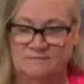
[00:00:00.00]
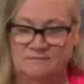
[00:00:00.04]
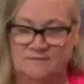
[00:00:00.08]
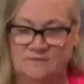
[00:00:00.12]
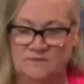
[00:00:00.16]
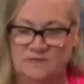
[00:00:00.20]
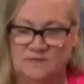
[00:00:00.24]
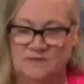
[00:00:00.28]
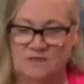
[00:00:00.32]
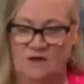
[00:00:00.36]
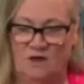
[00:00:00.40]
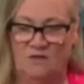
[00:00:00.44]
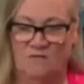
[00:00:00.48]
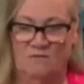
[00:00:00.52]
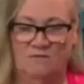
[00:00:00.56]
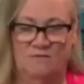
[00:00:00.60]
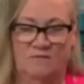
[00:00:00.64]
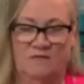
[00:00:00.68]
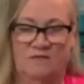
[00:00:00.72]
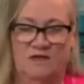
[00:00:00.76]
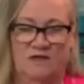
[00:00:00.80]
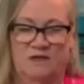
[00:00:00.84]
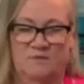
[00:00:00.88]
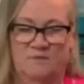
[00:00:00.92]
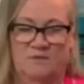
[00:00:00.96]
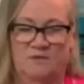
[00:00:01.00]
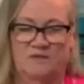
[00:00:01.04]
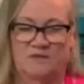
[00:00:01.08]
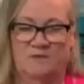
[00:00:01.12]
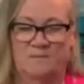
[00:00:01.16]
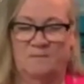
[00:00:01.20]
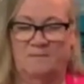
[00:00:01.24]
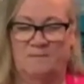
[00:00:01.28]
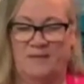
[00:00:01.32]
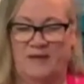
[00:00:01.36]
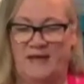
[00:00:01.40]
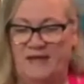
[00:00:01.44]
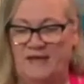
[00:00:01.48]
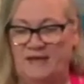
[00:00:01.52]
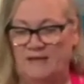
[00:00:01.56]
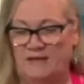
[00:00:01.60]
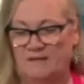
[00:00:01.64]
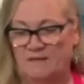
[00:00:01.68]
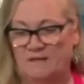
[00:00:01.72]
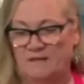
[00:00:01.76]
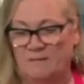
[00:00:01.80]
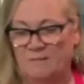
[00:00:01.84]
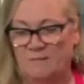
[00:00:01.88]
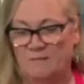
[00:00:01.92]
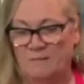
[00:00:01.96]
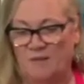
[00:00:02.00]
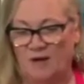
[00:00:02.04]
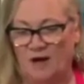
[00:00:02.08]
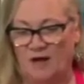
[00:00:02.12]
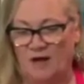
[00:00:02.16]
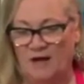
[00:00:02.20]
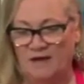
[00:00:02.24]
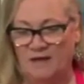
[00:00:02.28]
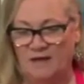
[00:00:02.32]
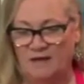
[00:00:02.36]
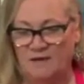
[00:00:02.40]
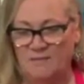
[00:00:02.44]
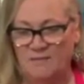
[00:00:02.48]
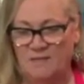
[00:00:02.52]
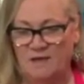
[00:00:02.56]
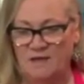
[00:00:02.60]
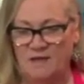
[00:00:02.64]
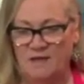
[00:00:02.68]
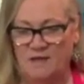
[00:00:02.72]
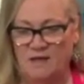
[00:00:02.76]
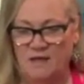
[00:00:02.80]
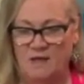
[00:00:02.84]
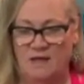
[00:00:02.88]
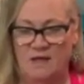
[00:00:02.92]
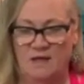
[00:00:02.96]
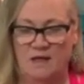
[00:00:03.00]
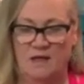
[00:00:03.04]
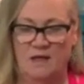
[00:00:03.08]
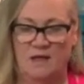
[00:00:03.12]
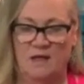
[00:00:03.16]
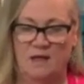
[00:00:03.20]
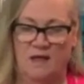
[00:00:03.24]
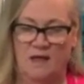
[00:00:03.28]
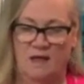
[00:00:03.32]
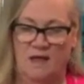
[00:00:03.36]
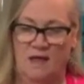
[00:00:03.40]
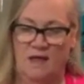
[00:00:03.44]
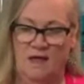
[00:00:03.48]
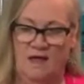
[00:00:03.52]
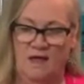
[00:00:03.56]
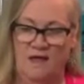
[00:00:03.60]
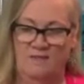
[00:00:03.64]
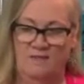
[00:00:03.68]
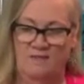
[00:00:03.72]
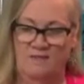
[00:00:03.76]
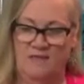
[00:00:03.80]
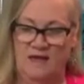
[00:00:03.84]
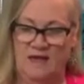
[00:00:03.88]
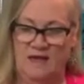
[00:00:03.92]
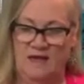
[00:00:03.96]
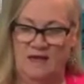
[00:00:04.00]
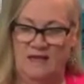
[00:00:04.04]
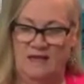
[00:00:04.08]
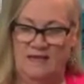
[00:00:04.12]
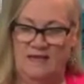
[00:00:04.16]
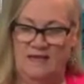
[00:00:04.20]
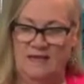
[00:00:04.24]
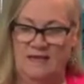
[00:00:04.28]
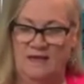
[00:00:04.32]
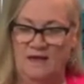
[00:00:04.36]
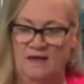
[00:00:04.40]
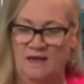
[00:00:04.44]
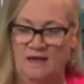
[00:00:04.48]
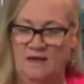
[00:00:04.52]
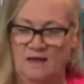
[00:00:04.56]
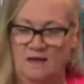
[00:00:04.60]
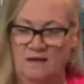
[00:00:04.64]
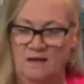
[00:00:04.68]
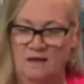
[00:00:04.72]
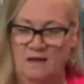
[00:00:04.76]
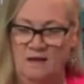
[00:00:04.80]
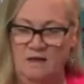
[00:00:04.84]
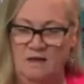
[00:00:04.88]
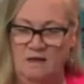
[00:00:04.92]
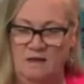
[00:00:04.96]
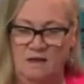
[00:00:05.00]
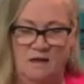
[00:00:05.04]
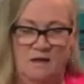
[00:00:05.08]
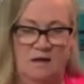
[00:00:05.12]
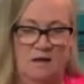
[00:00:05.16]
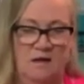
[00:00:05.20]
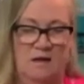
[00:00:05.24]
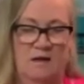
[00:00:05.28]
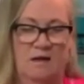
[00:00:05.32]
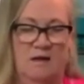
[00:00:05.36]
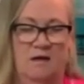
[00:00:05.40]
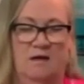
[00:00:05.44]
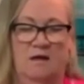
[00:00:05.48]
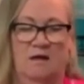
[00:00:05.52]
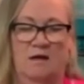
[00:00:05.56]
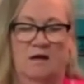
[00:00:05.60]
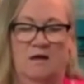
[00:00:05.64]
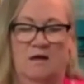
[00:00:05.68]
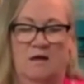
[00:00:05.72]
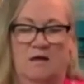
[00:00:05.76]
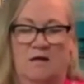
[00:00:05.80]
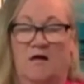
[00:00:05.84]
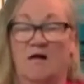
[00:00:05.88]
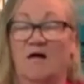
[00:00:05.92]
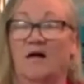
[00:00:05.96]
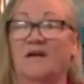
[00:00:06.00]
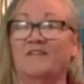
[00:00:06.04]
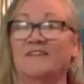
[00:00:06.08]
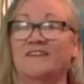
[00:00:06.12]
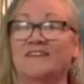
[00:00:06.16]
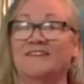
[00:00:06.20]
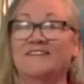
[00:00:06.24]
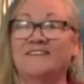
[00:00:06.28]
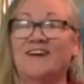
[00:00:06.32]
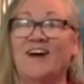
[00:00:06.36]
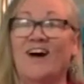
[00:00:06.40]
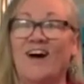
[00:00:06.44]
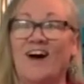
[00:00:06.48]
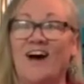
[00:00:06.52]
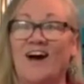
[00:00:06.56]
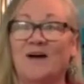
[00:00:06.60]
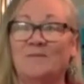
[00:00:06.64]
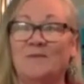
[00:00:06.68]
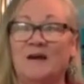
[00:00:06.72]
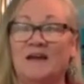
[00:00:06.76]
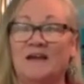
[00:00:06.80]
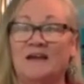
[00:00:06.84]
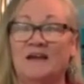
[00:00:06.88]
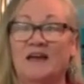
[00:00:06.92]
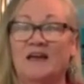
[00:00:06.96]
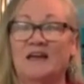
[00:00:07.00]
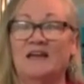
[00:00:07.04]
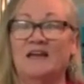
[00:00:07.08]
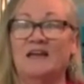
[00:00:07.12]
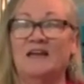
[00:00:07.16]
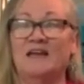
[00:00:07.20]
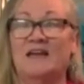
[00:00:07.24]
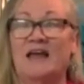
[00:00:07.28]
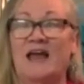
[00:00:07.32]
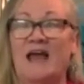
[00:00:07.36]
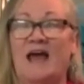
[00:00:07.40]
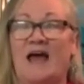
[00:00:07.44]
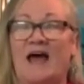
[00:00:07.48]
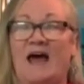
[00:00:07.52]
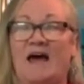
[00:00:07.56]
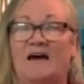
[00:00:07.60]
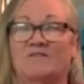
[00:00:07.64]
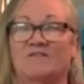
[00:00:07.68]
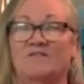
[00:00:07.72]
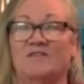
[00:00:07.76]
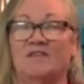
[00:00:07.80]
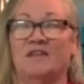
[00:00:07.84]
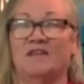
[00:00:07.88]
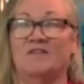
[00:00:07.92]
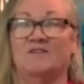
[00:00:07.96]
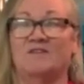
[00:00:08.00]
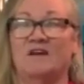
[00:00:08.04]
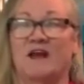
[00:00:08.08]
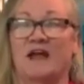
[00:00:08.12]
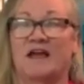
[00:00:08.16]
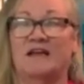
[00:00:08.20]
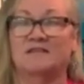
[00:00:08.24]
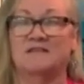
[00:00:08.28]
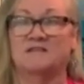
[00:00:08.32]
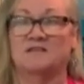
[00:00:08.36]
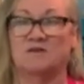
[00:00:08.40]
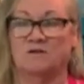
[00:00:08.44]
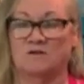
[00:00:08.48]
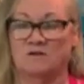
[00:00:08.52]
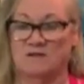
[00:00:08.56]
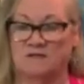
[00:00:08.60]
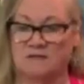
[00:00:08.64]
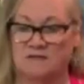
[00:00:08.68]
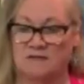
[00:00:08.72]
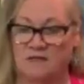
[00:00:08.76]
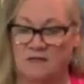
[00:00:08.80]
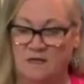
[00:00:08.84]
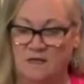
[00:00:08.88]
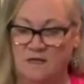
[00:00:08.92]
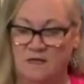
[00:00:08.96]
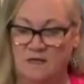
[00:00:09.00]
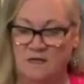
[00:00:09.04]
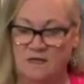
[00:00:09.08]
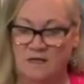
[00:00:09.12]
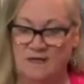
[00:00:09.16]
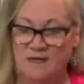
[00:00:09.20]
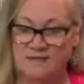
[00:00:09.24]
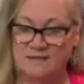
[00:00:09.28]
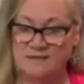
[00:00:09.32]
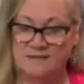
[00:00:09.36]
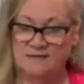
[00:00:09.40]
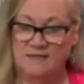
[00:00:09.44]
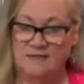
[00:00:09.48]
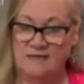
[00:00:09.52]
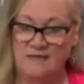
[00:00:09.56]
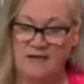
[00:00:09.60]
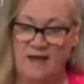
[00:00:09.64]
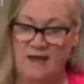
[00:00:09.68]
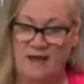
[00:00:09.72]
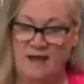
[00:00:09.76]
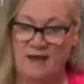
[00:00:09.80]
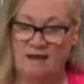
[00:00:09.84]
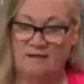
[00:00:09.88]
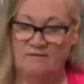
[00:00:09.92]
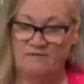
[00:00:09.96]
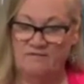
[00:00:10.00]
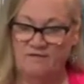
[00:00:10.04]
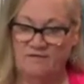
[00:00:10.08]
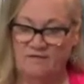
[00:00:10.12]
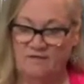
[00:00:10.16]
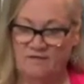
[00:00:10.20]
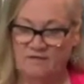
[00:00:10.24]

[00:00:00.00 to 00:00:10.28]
So we're going to put the bacon in the bottom and then again on the top. I cut it in half the other night, so it's in half.